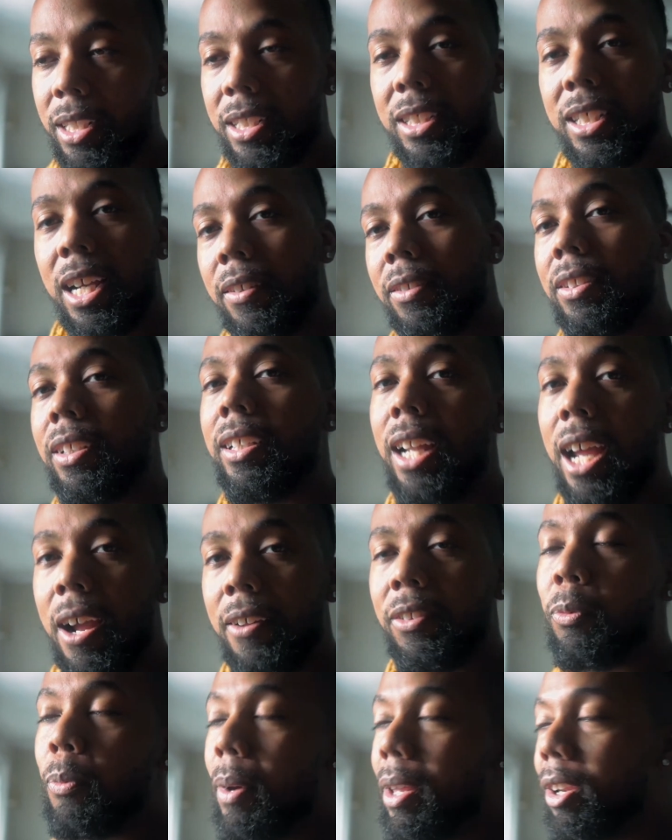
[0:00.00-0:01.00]
Just have
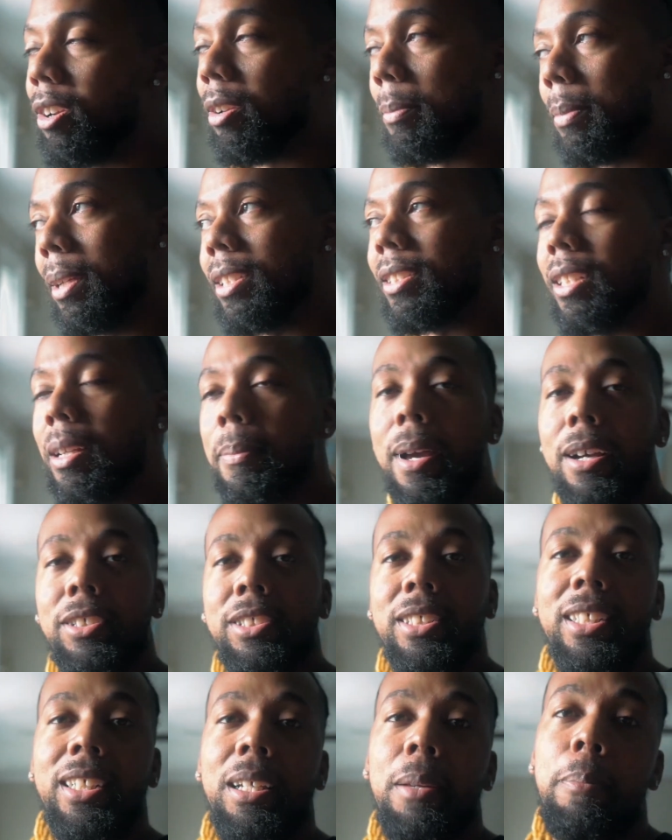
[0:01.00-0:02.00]
to wait on it because I'm
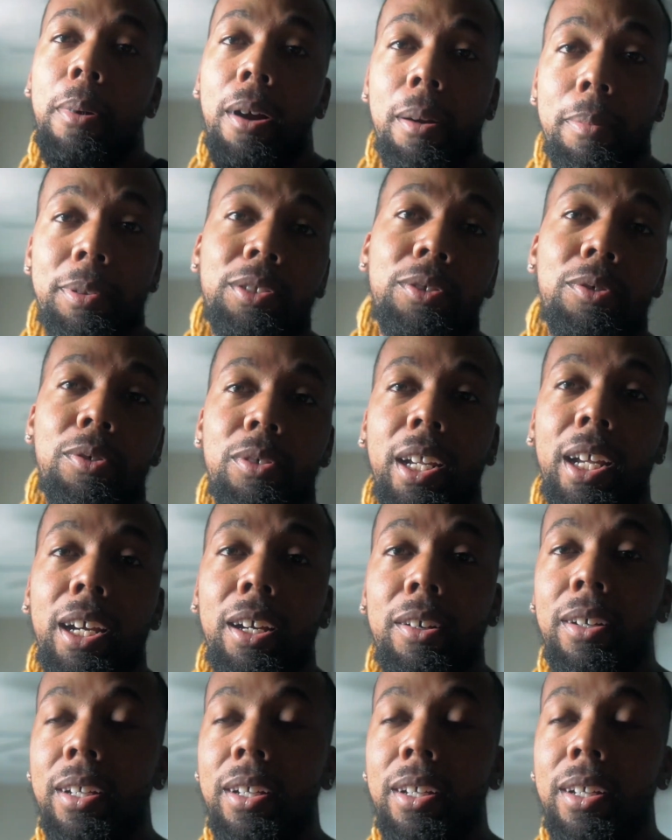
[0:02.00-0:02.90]
actually in barber school now.